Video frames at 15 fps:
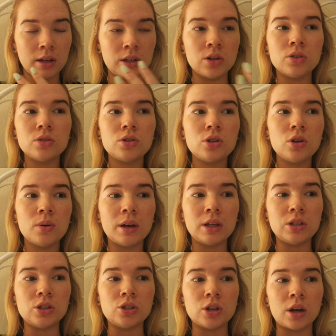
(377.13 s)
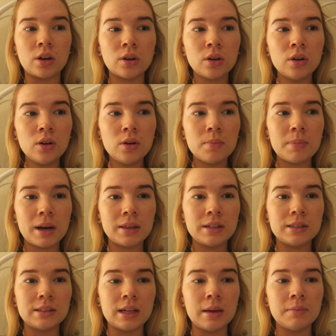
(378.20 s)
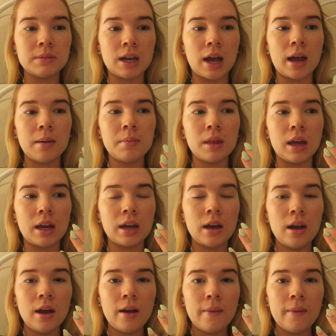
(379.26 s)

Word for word: used to in general, but at the same time, like,